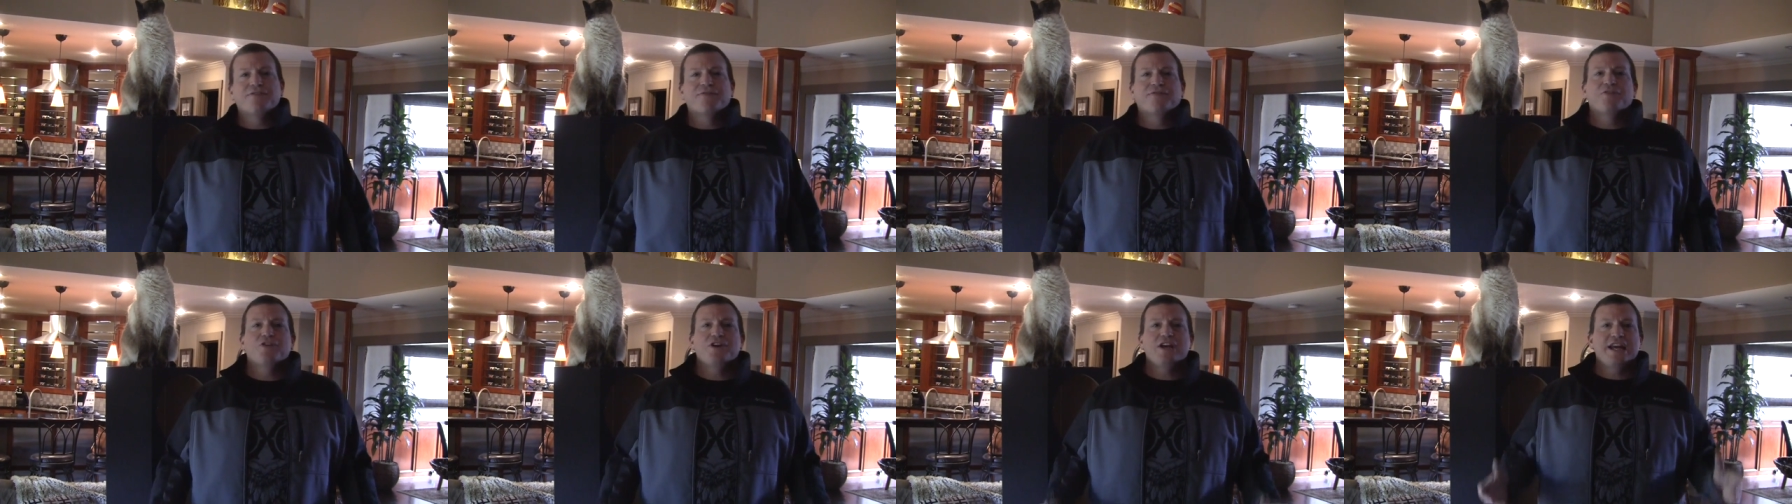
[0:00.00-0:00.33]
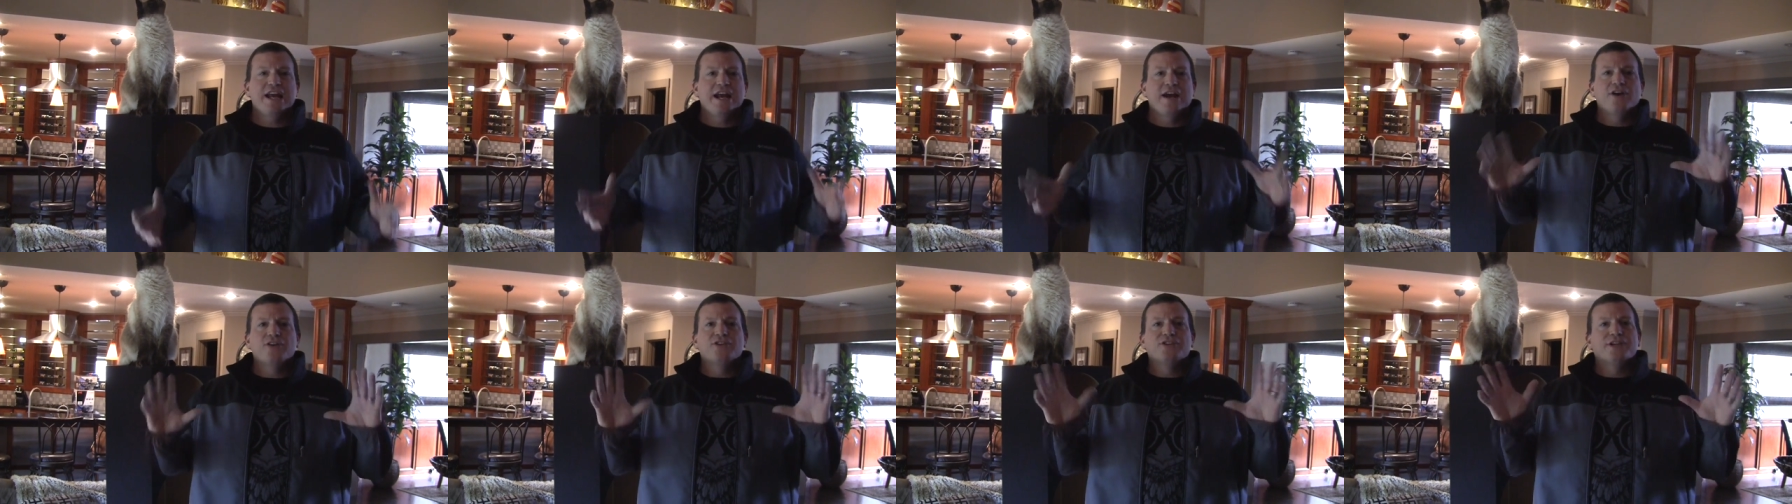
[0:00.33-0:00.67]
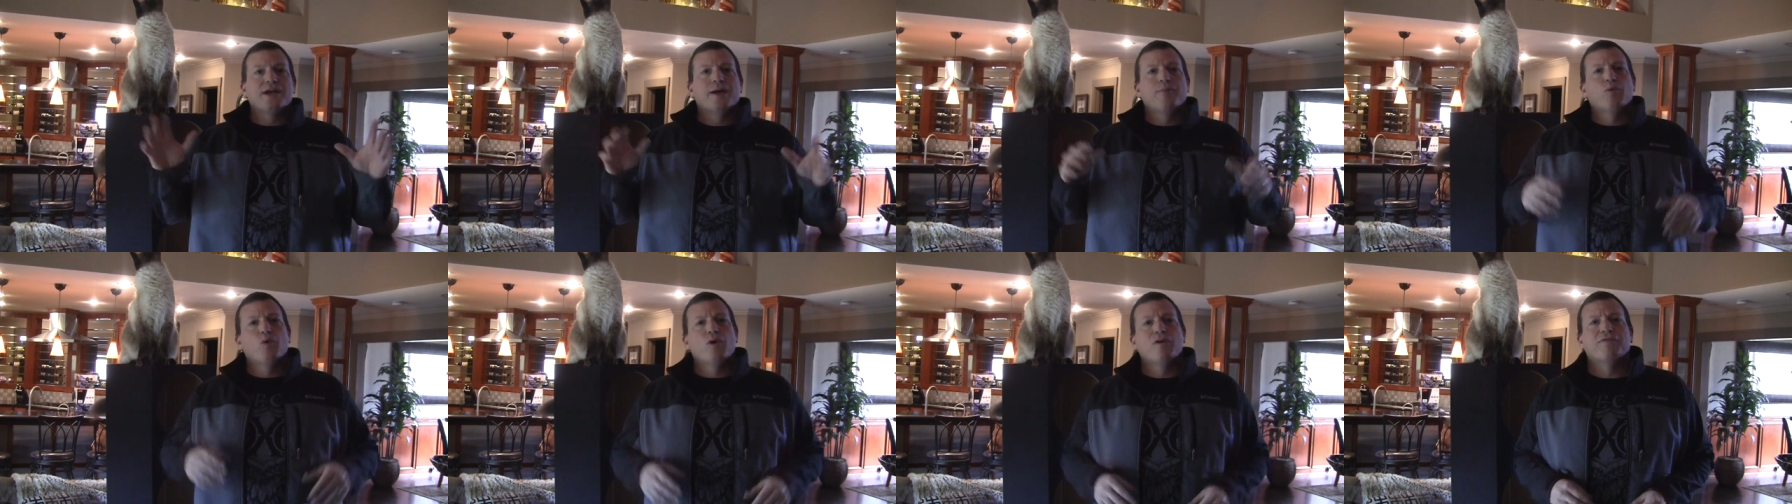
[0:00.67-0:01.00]
free air
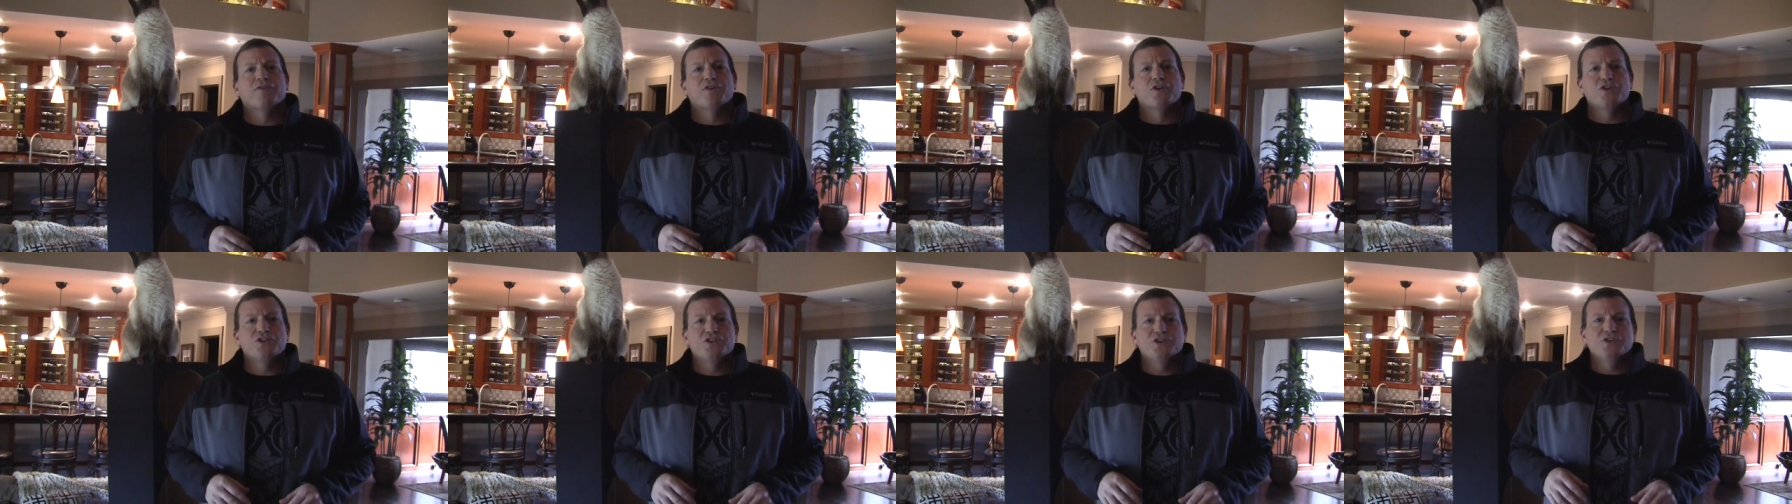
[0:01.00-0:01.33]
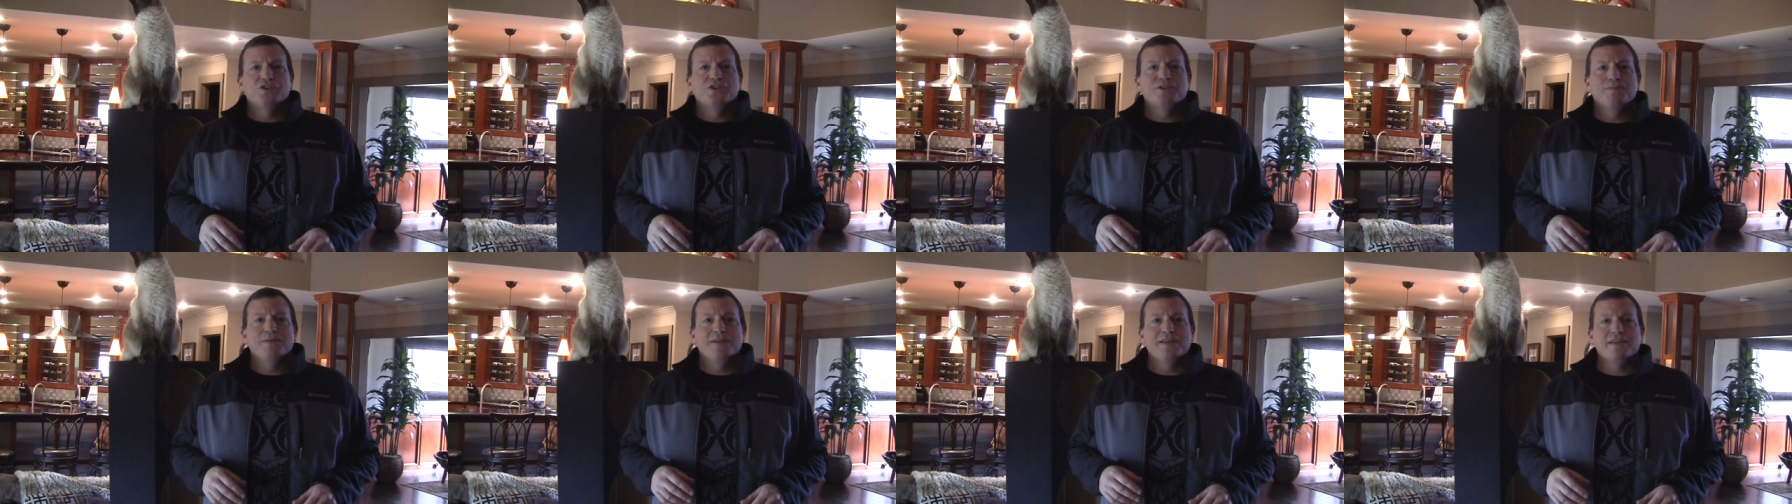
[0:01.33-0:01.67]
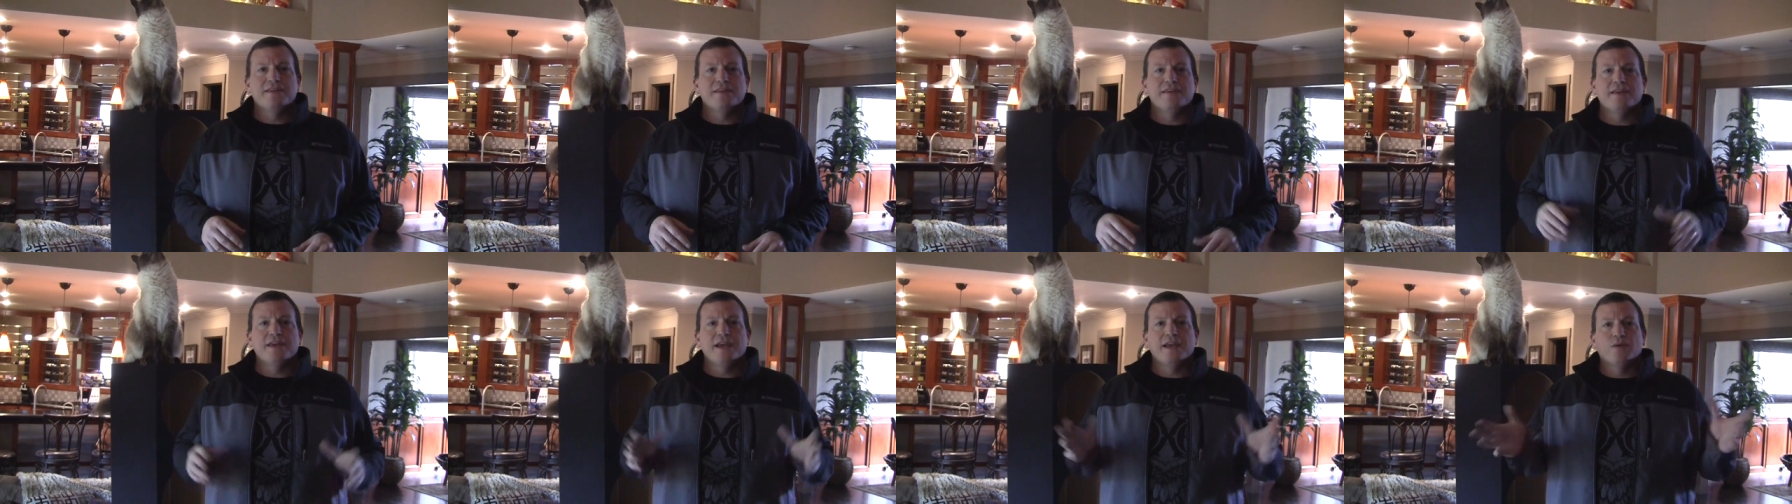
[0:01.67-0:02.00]
subwoofers used to be
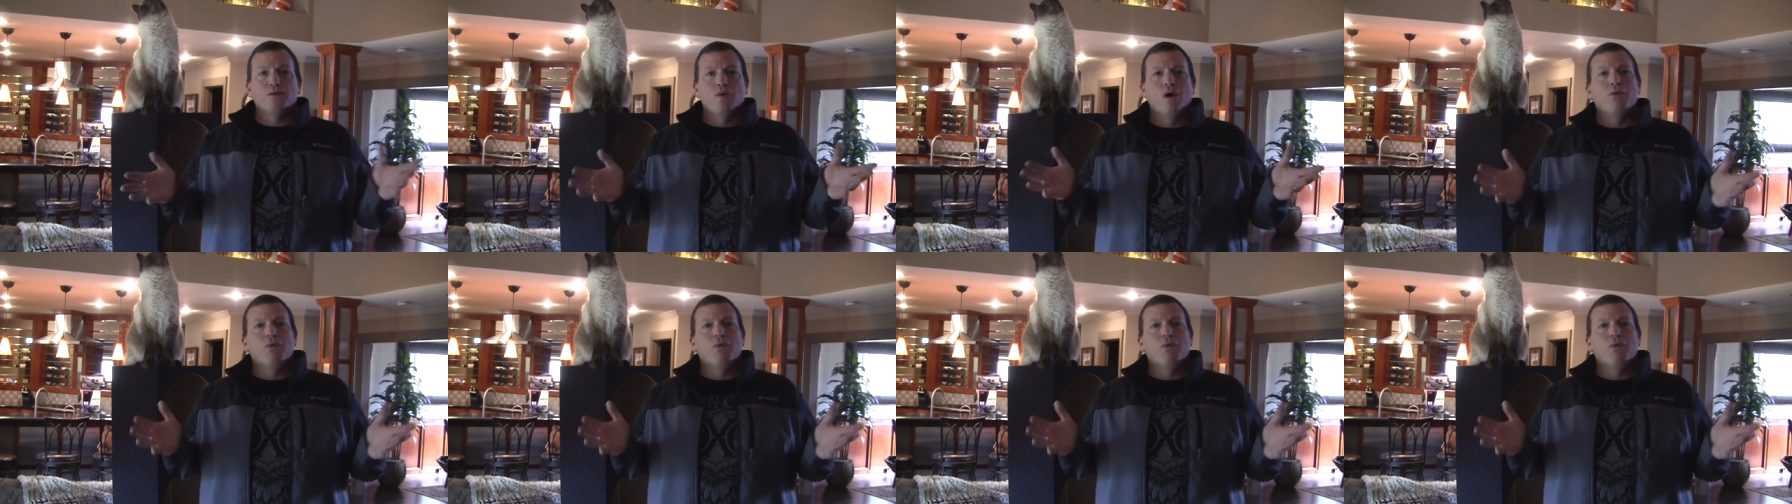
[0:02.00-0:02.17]
the thing.